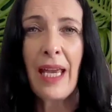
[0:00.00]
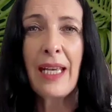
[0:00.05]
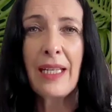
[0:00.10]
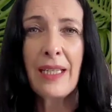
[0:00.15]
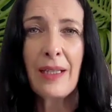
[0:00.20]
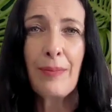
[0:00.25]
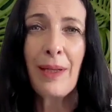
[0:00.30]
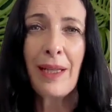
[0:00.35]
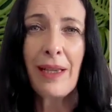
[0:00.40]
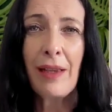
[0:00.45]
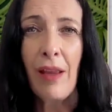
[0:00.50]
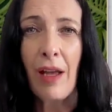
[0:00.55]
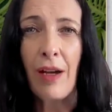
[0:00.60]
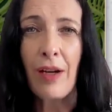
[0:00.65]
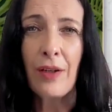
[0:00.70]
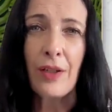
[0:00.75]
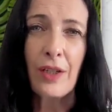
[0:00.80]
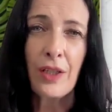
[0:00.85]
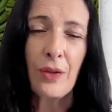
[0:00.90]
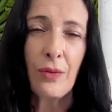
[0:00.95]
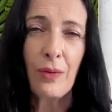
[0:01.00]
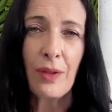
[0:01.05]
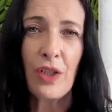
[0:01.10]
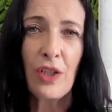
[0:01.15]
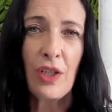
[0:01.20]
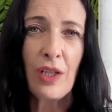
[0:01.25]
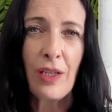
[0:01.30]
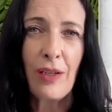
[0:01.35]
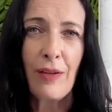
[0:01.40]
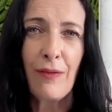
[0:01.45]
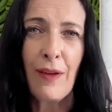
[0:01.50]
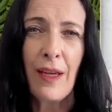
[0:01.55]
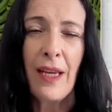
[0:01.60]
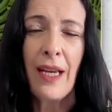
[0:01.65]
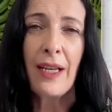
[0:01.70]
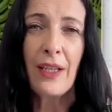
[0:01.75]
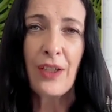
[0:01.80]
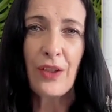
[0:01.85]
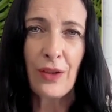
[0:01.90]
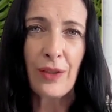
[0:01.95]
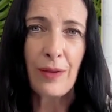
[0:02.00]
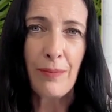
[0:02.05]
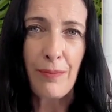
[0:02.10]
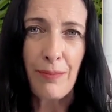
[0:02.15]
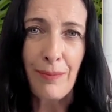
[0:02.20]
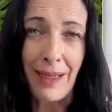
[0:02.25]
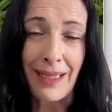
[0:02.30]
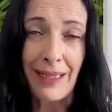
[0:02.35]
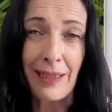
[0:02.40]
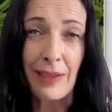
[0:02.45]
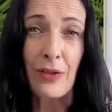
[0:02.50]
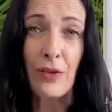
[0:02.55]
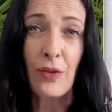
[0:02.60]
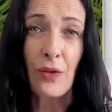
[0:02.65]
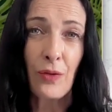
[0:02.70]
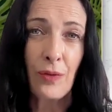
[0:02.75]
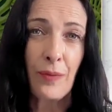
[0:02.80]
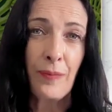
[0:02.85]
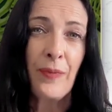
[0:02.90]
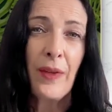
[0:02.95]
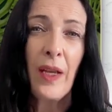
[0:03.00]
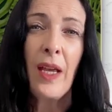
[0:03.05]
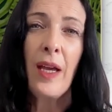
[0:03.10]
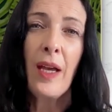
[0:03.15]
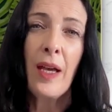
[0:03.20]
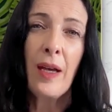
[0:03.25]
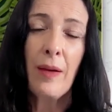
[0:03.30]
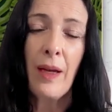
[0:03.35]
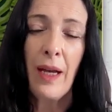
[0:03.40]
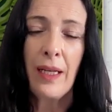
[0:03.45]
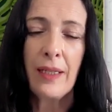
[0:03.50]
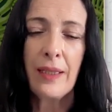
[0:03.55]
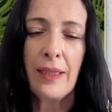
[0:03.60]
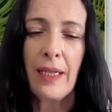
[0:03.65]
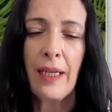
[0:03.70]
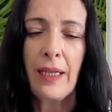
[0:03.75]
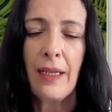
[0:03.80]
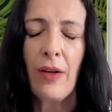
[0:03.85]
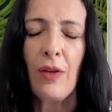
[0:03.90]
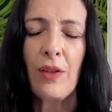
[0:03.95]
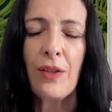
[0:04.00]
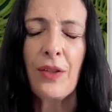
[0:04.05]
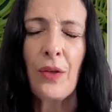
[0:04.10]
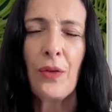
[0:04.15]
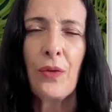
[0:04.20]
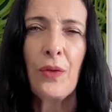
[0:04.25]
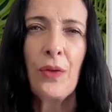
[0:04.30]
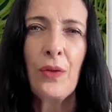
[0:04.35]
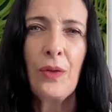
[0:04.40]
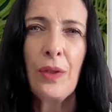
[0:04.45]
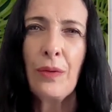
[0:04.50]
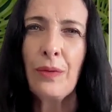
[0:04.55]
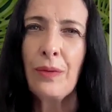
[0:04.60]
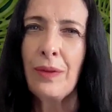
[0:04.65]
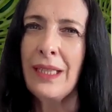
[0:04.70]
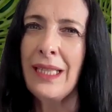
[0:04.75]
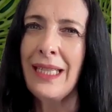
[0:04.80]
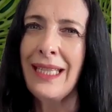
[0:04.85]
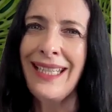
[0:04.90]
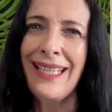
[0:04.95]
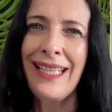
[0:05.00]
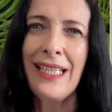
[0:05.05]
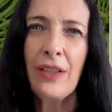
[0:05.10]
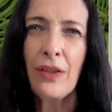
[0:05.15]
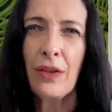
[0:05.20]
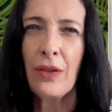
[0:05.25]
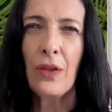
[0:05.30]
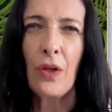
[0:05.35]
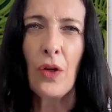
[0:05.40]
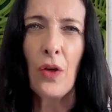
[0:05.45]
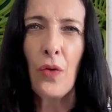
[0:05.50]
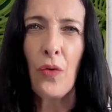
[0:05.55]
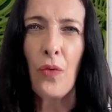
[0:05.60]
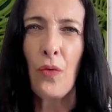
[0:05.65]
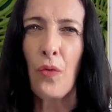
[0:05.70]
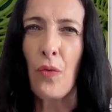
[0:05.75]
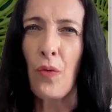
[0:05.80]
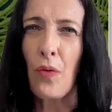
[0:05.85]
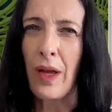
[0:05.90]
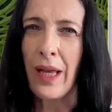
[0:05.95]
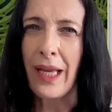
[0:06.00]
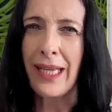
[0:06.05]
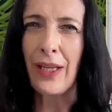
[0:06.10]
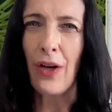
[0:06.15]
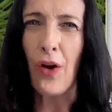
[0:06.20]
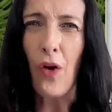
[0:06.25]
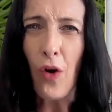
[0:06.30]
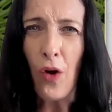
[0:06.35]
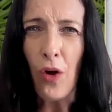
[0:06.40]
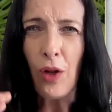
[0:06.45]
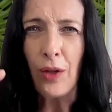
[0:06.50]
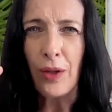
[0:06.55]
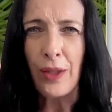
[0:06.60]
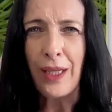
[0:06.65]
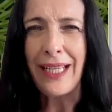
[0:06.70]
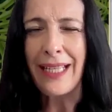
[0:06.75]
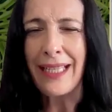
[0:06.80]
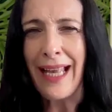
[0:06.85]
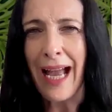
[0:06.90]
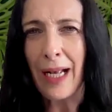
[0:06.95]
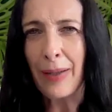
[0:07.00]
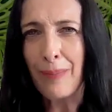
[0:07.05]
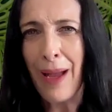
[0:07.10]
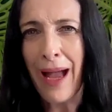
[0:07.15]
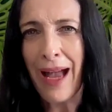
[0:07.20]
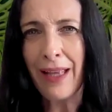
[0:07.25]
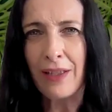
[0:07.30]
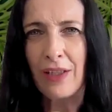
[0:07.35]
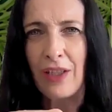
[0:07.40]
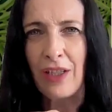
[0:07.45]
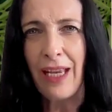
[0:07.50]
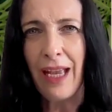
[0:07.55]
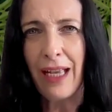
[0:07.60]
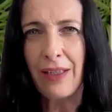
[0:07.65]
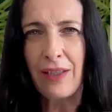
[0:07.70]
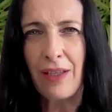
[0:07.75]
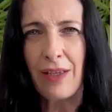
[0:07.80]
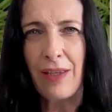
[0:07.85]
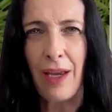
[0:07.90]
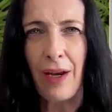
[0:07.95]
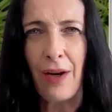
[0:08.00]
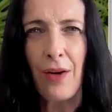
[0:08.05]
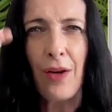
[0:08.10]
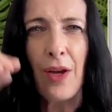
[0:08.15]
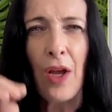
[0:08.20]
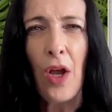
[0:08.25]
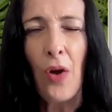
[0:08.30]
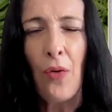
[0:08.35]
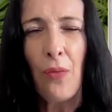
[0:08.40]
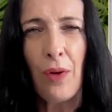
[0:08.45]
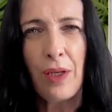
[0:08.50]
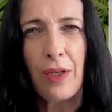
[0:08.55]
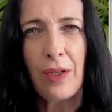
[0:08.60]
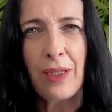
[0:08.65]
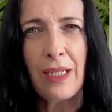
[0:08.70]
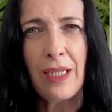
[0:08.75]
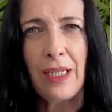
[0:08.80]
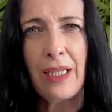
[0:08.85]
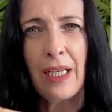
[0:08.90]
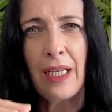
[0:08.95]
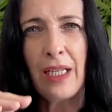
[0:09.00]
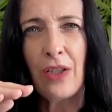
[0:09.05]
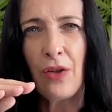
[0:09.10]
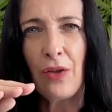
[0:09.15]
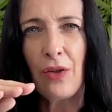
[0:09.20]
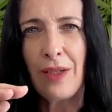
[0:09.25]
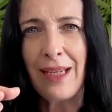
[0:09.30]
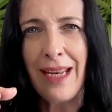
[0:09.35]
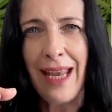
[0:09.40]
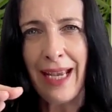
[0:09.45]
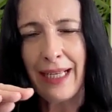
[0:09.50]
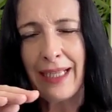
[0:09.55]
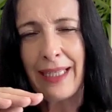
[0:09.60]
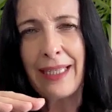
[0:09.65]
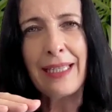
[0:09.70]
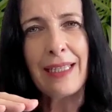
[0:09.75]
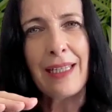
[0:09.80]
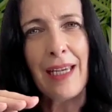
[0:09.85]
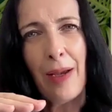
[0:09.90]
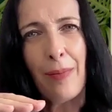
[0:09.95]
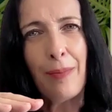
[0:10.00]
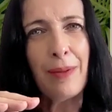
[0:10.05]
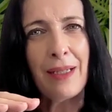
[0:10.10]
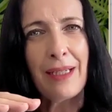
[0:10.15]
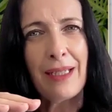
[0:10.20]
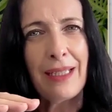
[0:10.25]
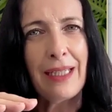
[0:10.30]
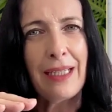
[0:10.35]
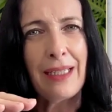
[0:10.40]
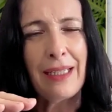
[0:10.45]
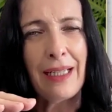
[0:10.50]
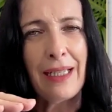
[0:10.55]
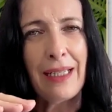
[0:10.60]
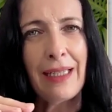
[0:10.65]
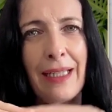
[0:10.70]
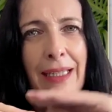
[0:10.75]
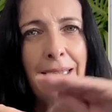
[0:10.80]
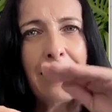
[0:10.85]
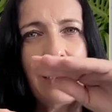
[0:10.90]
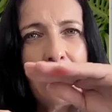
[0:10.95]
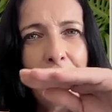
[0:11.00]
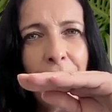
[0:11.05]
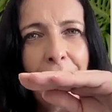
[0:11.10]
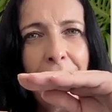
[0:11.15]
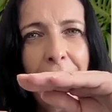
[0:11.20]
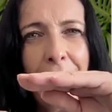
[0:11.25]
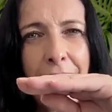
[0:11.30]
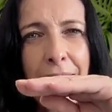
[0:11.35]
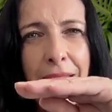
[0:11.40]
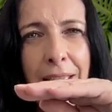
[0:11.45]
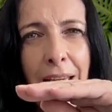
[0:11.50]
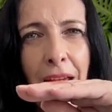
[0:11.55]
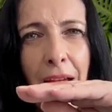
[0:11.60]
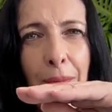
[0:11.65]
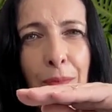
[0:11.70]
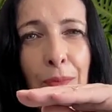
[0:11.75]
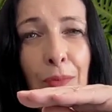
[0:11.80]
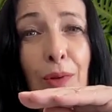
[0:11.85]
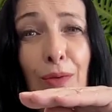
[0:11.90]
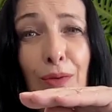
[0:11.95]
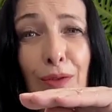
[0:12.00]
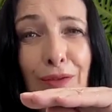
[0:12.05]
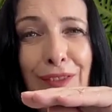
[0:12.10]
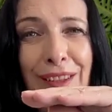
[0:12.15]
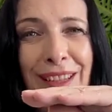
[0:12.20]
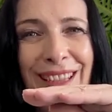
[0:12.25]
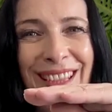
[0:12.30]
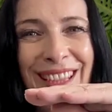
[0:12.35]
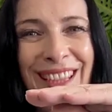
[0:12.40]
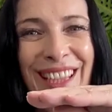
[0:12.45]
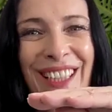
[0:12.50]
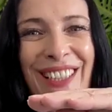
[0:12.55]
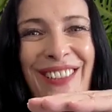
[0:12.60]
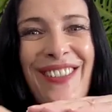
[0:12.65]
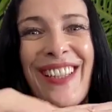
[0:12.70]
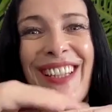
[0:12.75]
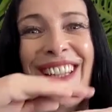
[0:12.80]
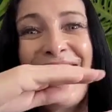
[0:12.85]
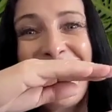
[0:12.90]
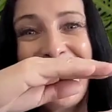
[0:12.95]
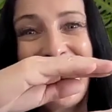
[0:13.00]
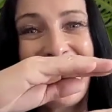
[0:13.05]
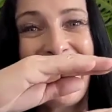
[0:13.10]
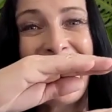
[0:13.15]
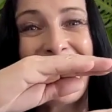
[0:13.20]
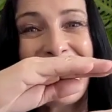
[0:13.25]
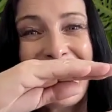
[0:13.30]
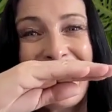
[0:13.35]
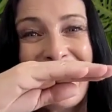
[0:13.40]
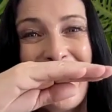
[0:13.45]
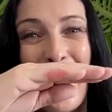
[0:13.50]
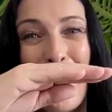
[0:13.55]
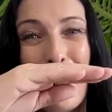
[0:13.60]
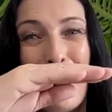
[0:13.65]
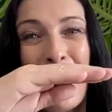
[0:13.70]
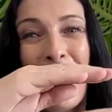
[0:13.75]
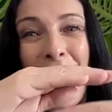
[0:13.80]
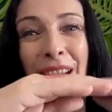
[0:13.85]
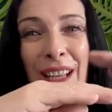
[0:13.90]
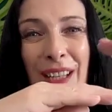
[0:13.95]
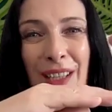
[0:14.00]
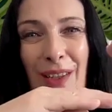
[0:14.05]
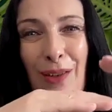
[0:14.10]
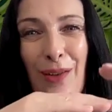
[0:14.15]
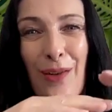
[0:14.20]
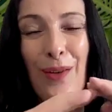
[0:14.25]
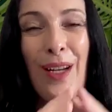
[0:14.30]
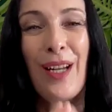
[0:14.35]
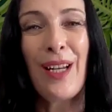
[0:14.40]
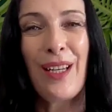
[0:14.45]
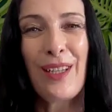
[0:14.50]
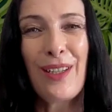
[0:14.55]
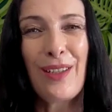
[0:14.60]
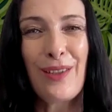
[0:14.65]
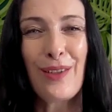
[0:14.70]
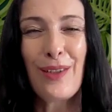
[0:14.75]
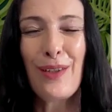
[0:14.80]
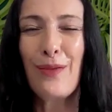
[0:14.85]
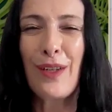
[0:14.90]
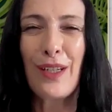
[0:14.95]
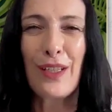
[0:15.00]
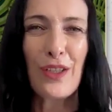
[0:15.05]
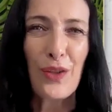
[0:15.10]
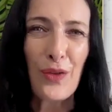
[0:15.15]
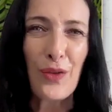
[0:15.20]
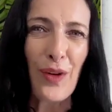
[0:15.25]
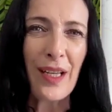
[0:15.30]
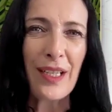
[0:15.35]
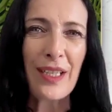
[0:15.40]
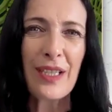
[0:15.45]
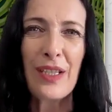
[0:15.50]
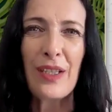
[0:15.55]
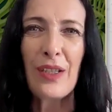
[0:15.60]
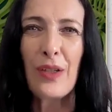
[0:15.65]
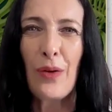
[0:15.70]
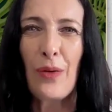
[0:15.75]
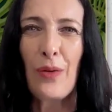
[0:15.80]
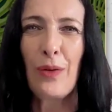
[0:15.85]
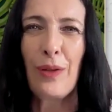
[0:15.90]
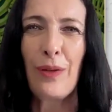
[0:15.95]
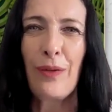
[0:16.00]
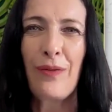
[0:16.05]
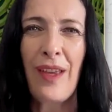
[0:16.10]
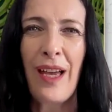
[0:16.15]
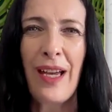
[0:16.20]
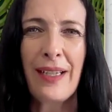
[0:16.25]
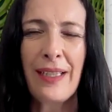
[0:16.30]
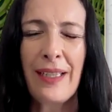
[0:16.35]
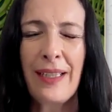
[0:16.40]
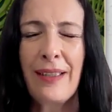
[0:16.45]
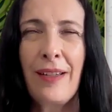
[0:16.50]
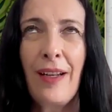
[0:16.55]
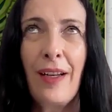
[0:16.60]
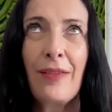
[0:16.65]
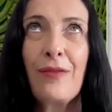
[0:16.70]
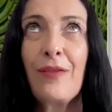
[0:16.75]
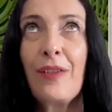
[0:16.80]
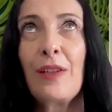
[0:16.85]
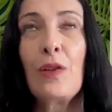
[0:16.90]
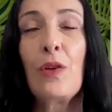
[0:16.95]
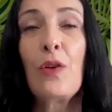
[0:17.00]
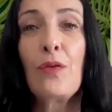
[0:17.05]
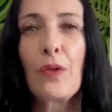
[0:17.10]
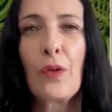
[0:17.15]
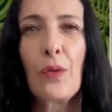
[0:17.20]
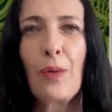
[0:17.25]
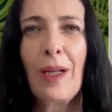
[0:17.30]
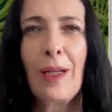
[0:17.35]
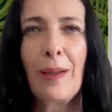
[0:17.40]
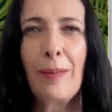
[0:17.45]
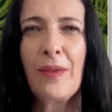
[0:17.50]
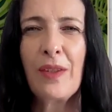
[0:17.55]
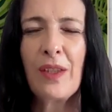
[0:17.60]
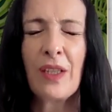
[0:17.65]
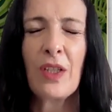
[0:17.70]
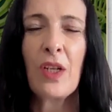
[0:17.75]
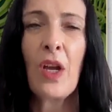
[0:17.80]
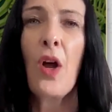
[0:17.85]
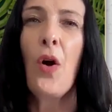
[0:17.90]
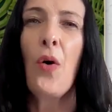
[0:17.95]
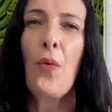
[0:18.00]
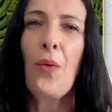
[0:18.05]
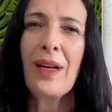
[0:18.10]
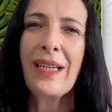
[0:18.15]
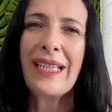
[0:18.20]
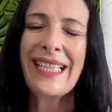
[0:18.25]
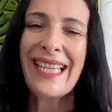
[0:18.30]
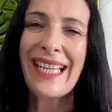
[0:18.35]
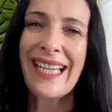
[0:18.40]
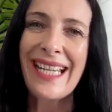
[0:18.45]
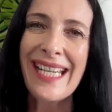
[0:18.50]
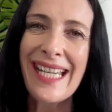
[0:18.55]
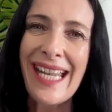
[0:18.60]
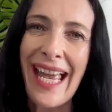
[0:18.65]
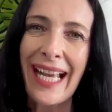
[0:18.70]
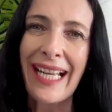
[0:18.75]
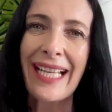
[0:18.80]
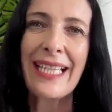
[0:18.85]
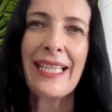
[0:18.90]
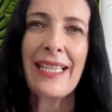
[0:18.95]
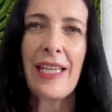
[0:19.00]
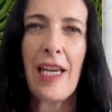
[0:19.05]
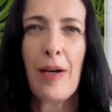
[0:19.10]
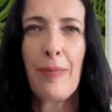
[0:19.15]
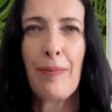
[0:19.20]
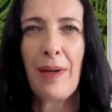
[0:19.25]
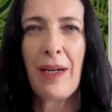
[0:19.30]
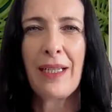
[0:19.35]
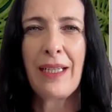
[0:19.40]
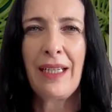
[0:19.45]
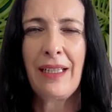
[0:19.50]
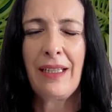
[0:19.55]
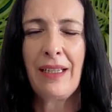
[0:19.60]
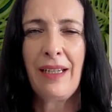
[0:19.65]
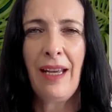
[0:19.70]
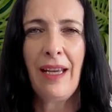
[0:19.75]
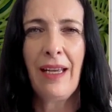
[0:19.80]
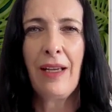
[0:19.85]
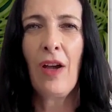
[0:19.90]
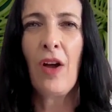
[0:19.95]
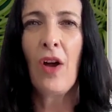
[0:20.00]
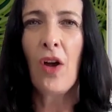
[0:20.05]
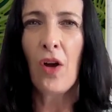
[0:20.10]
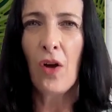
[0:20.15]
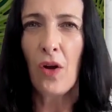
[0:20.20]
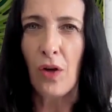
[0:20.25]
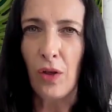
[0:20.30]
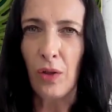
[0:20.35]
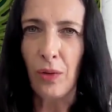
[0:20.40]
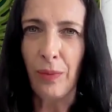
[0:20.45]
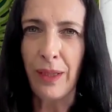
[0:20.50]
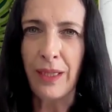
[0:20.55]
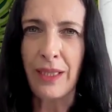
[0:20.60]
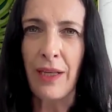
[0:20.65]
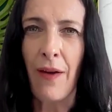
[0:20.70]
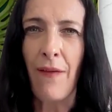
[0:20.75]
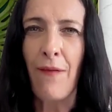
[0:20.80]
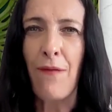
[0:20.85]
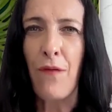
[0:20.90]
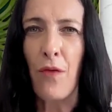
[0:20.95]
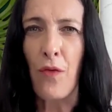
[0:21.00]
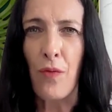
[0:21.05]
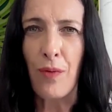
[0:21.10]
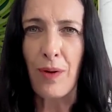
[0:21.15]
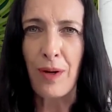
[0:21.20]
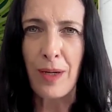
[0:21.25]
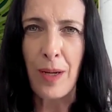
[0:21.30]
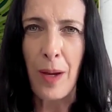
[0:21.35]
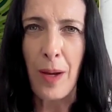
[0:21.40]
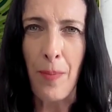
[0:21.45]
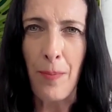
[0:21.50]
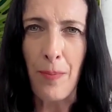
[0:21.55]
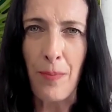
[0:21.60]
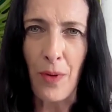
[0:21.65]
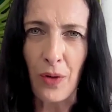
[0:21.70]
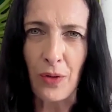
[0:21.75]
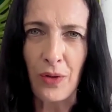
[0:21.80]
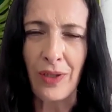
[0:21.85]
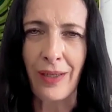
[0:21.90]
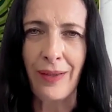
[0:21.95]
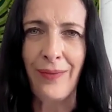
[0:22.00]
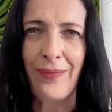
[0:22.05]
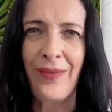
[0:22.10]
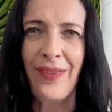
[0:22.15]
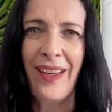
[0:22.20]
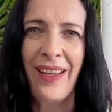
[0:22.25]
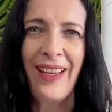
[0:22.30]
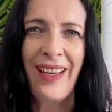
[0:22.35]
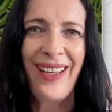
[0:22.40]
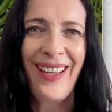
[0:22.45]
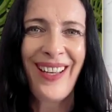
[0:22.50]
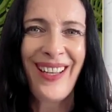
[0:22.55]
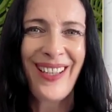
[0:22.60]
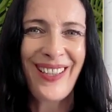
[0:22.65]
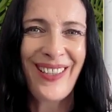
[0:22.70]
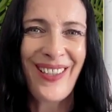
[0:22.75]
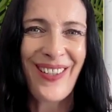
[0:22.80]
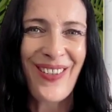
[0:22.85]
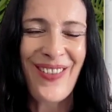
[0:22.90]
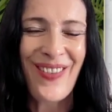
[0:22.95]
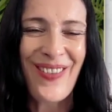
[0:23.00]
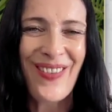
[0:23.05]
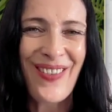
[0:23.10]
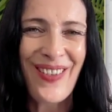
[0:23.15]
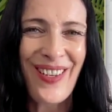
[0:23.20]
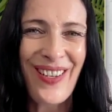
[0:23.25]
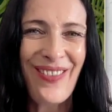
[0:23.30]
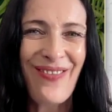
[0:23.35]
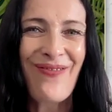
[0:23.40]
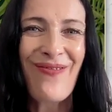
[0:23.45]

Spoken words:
takes a bit longer to achieve a certain milestone. And also, you don't need to know all the exact path to get to there. What you need is your next step in detail. And then your next step will reveal itself. And then the next step. So you've got to trust all of that and not feel overwhelmed. Just what is the next step I need to take? Always forward motion. So